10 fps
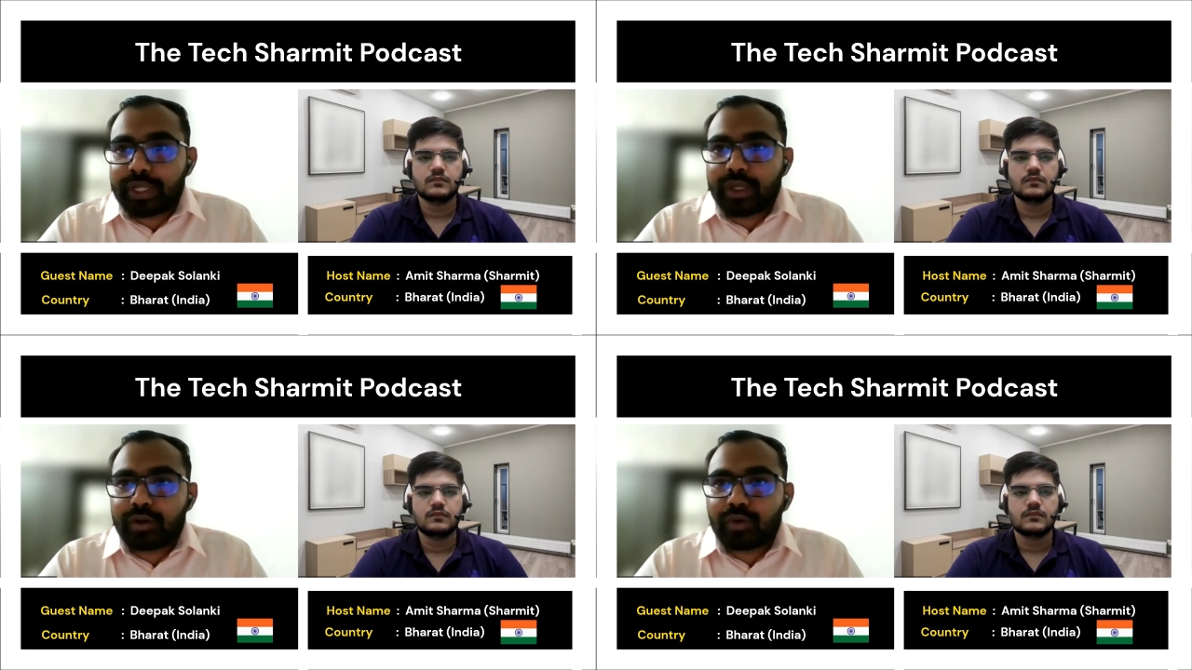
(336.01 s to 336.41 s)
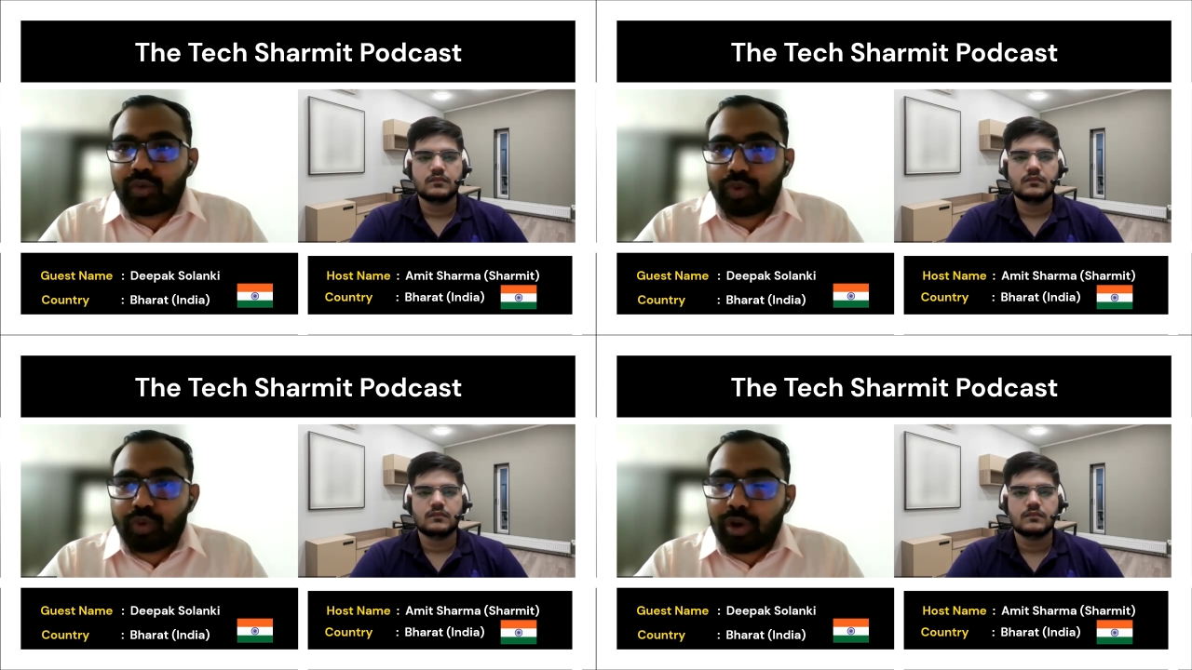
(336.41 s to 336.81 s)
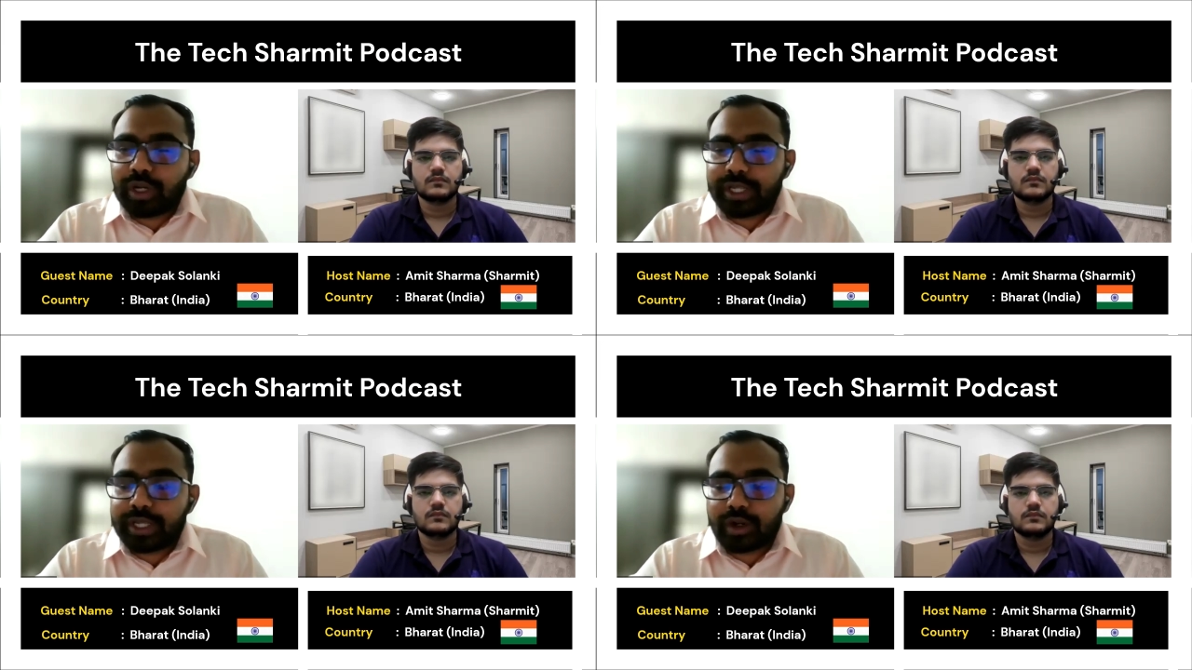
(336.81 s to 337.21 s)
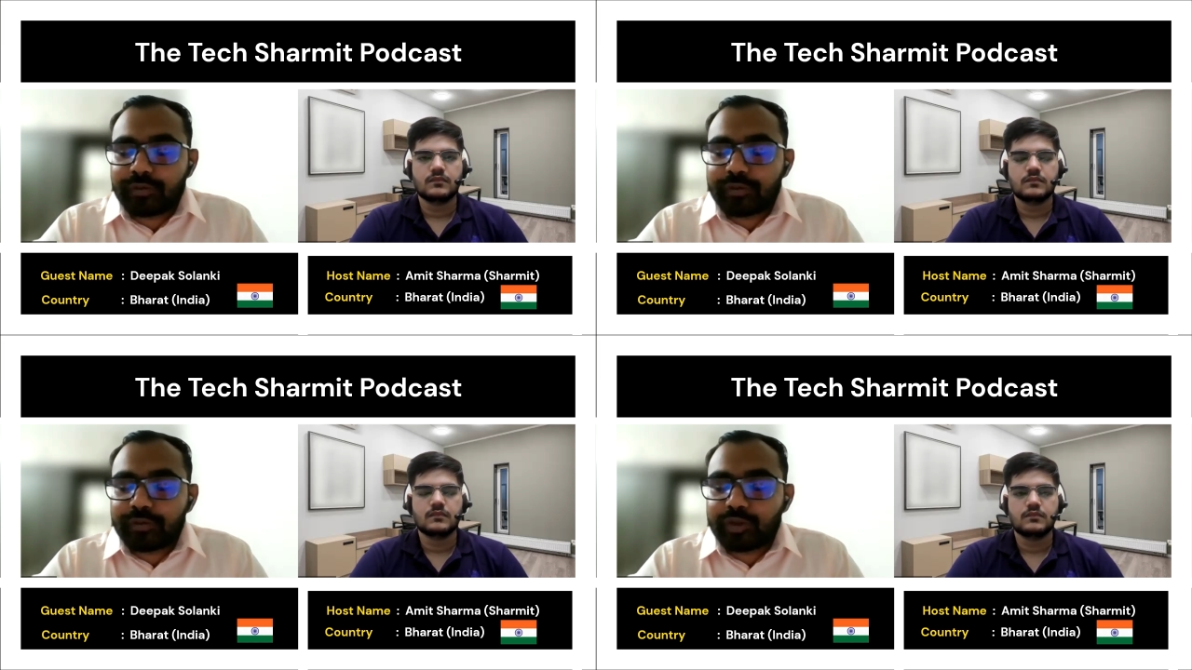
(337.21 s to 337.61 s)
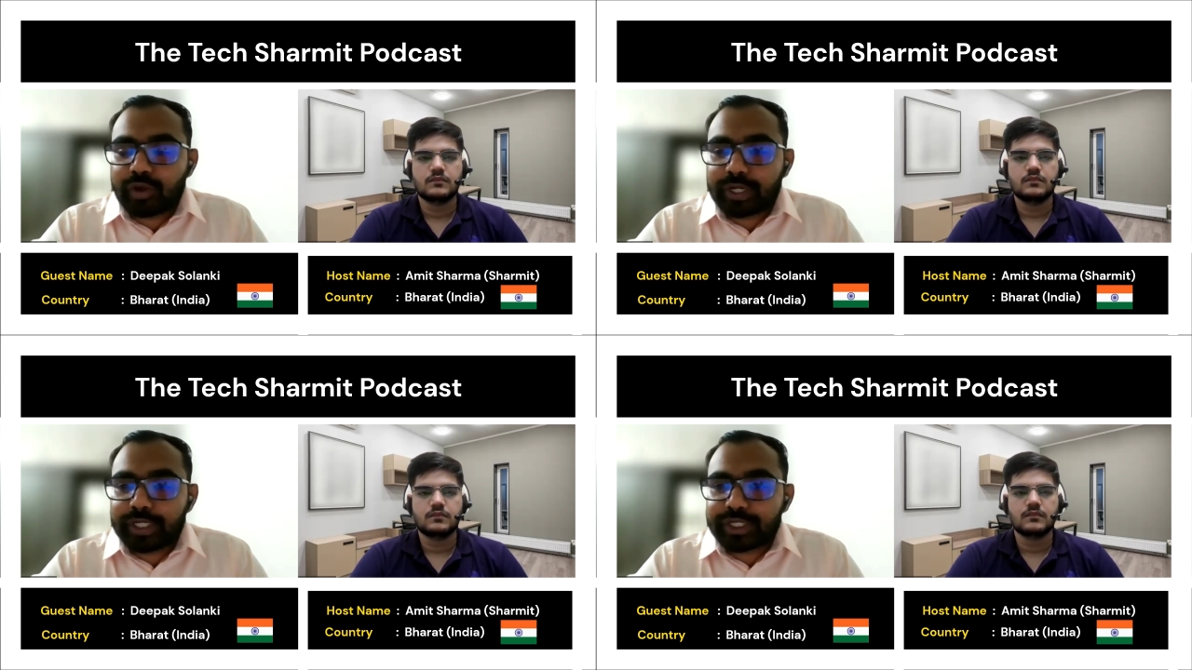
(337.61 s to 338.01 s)
Speaker 1: take care to overall take care of the
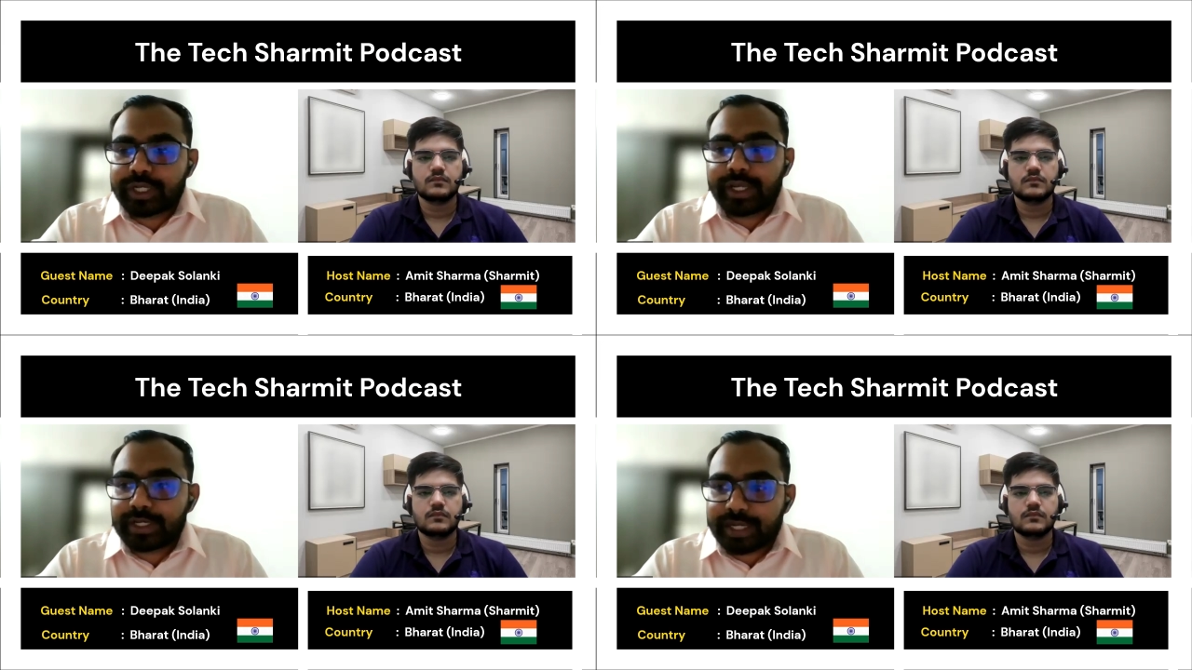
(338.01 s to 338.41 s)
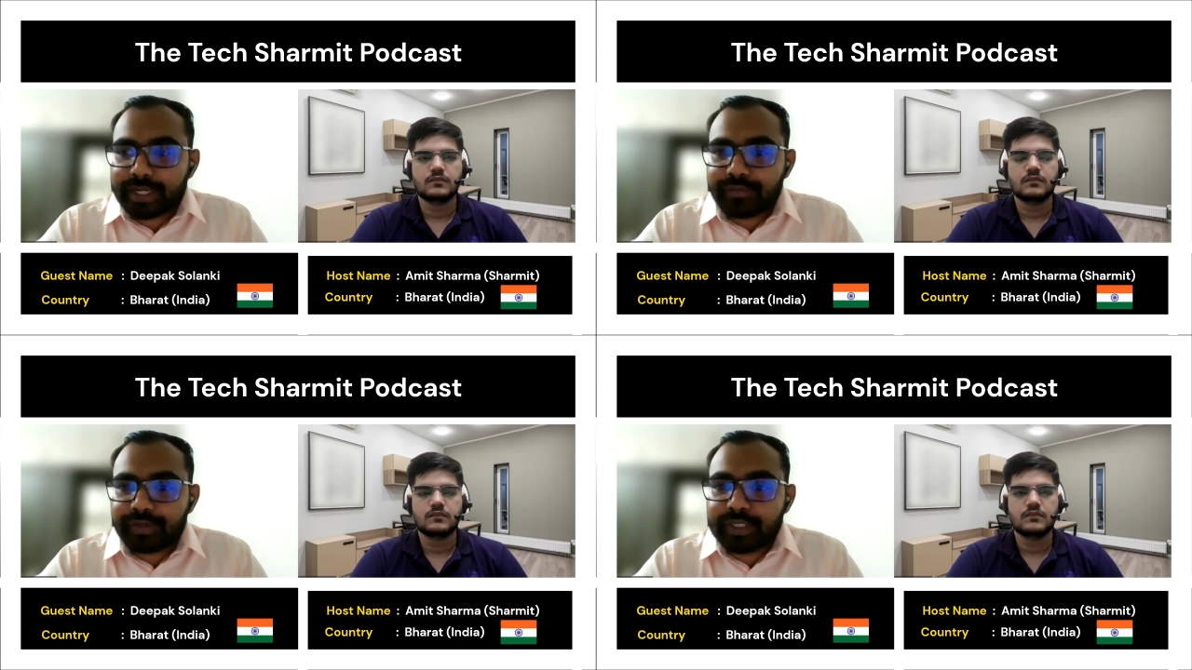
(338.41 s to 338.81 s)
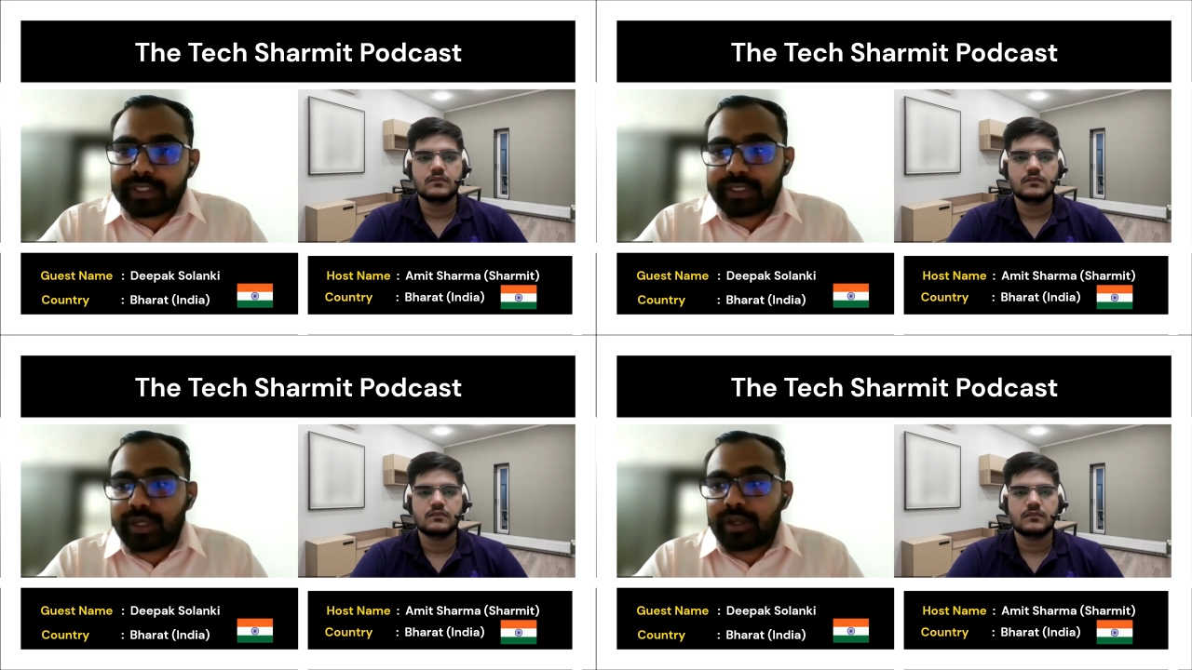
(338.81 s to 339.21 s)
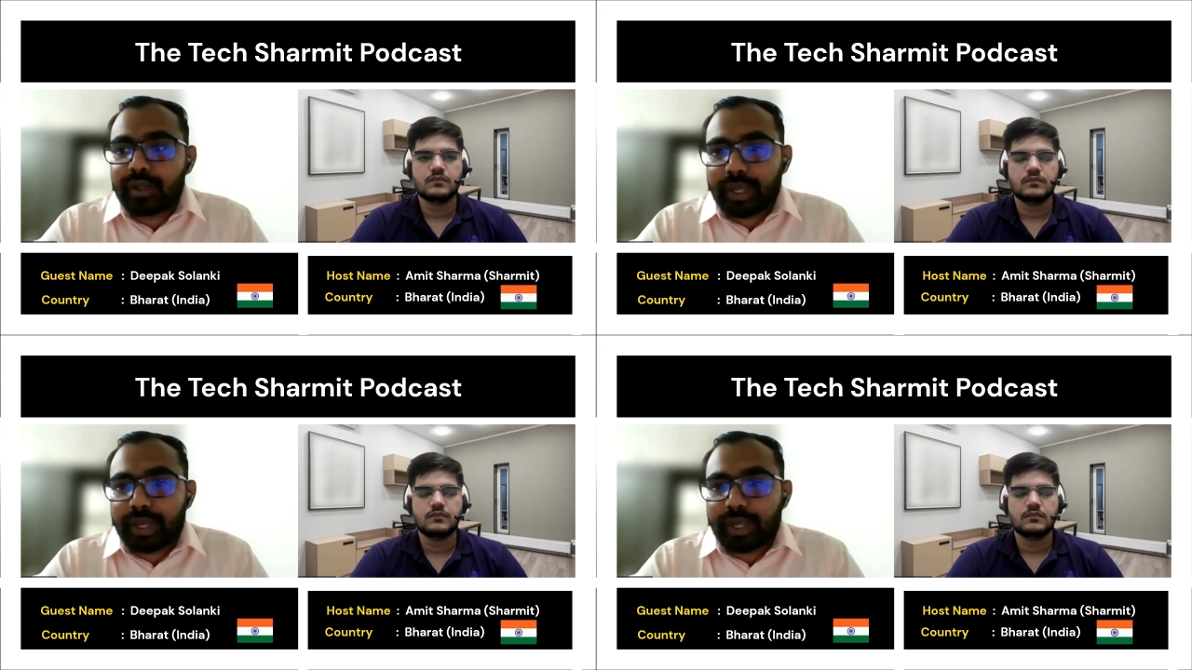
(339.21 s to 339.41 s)
organization and its activities